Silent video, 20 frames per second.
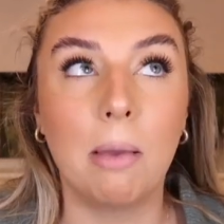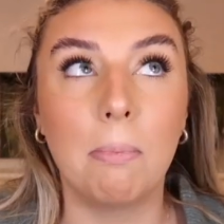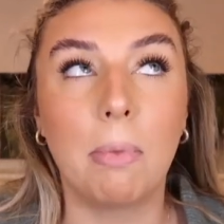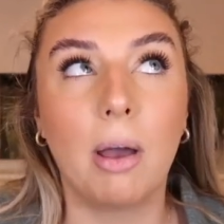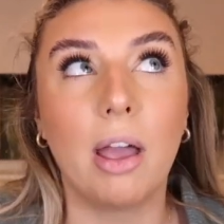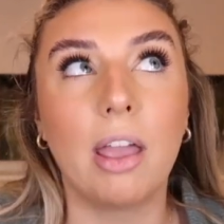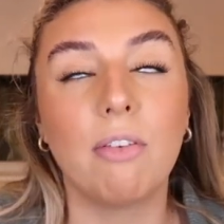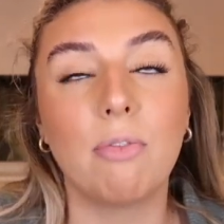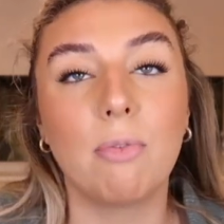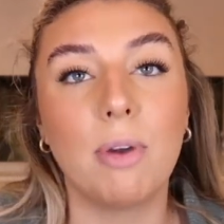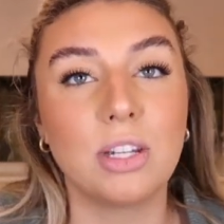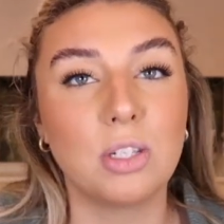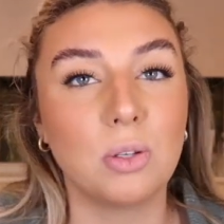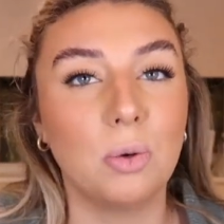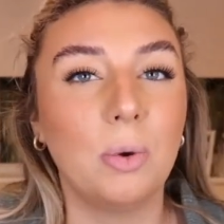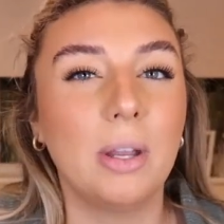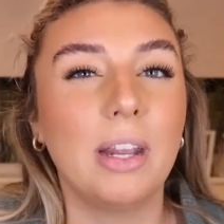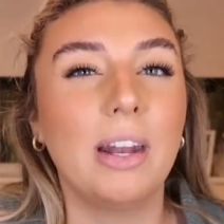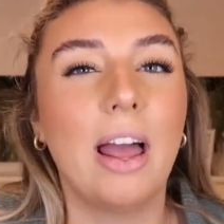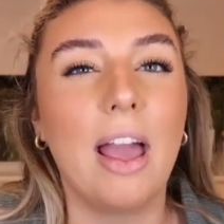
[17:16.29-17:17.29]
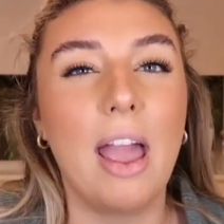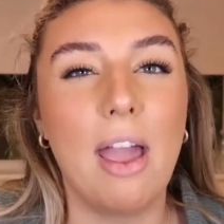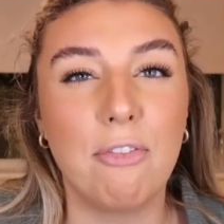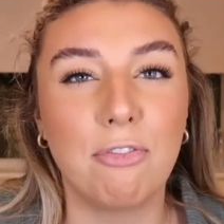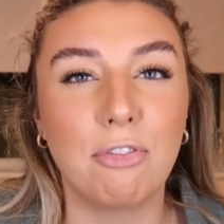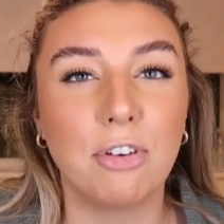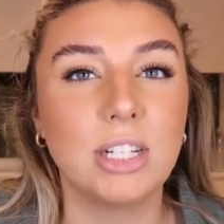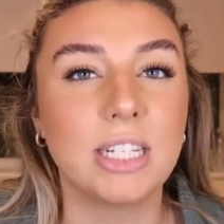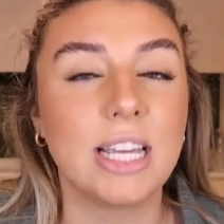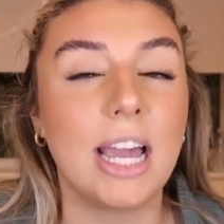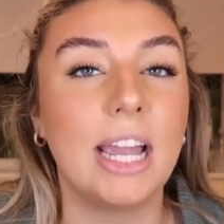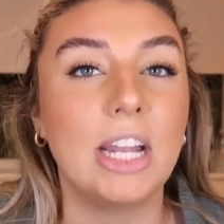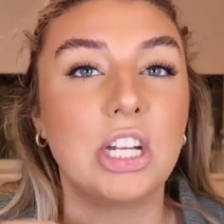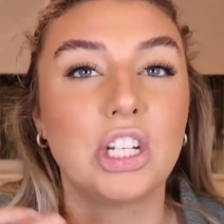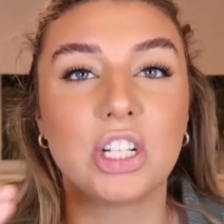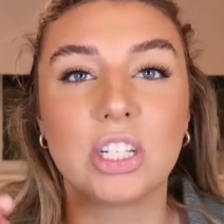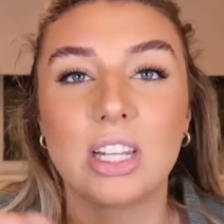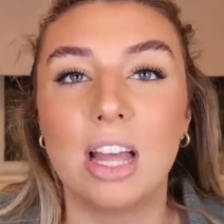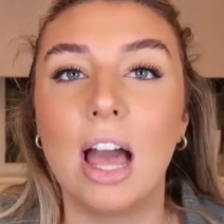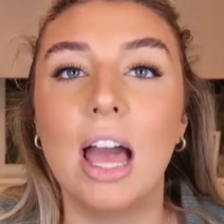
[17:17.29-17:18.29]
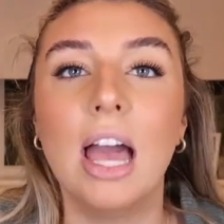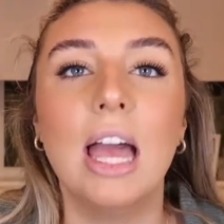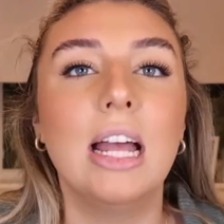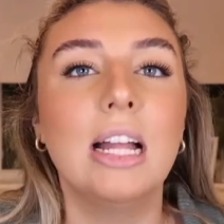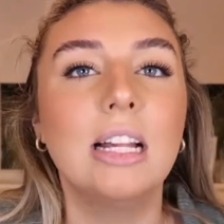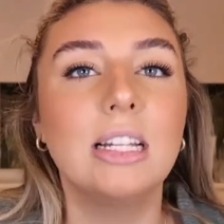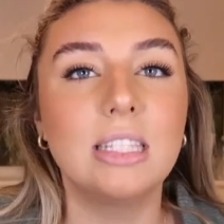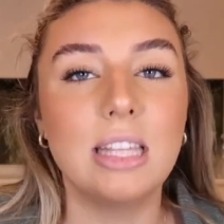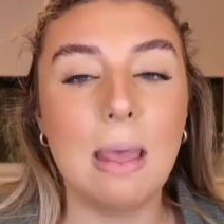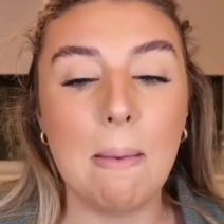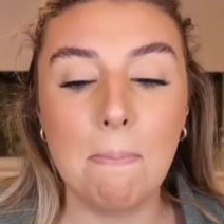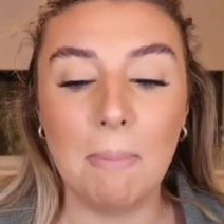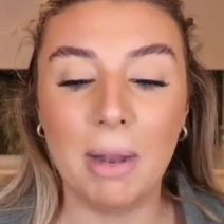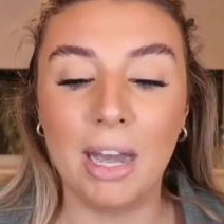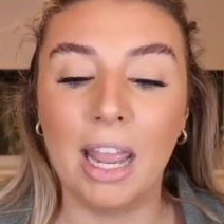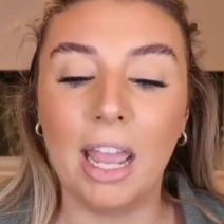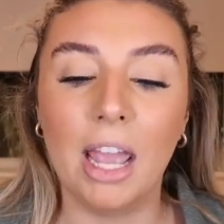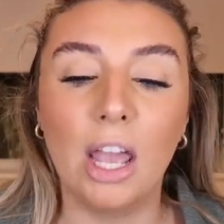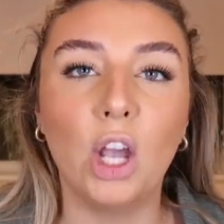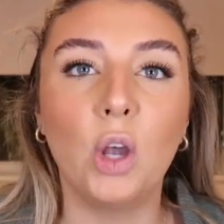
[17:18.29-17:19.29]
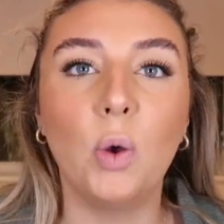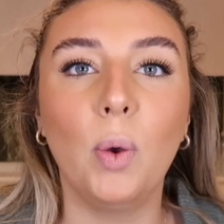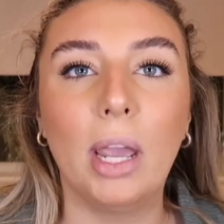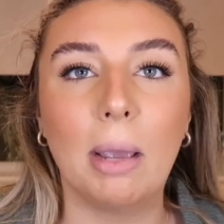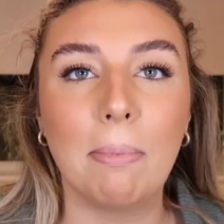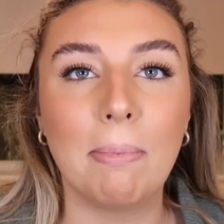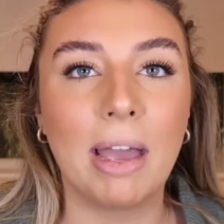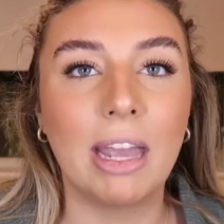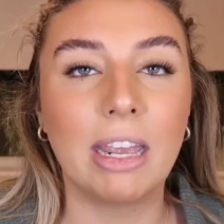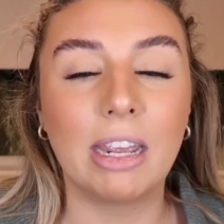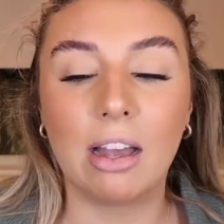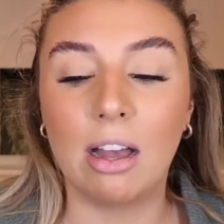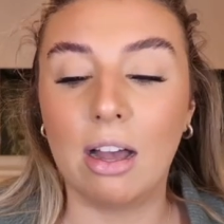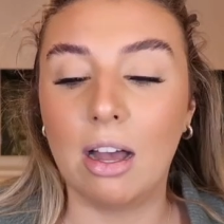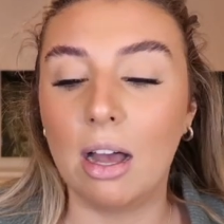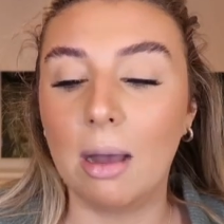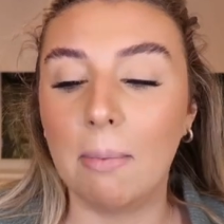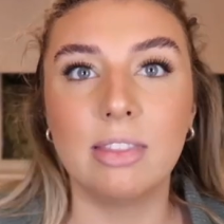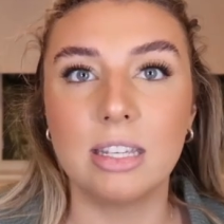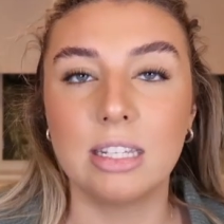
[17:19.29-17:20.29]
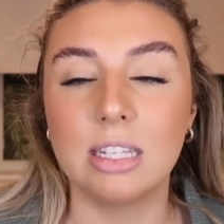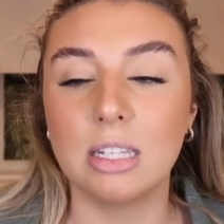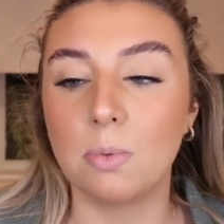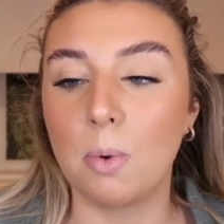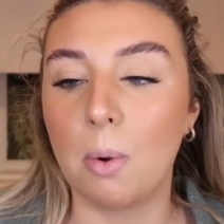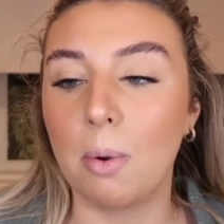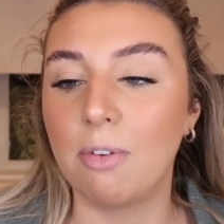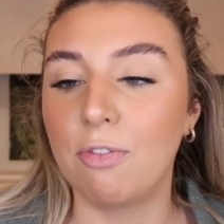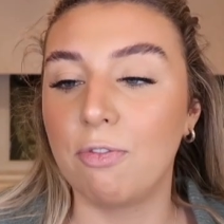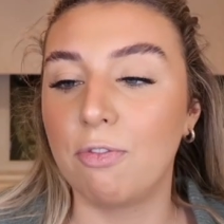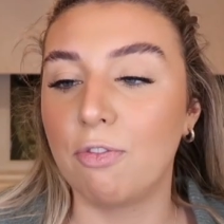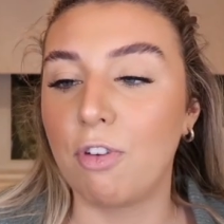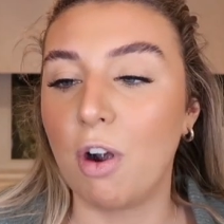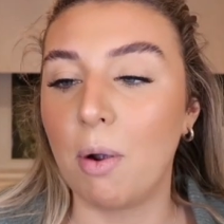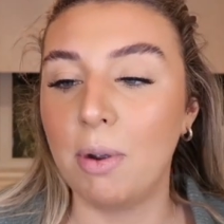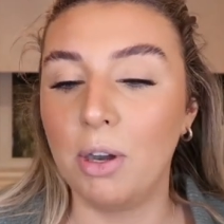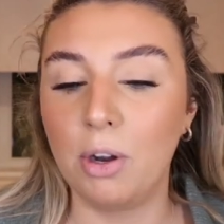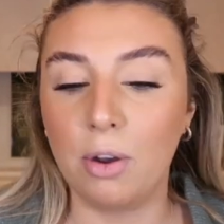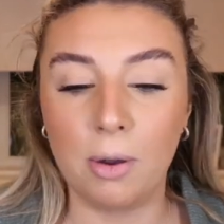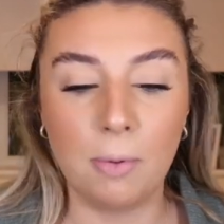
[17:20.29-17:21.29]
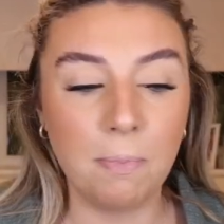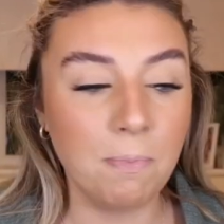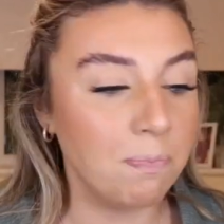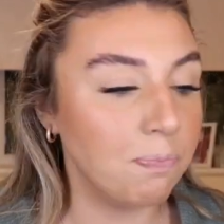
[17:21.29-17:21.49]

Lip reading: But if we're talking like every day, just like 10-minute quick makeup, this is what we're throwing on.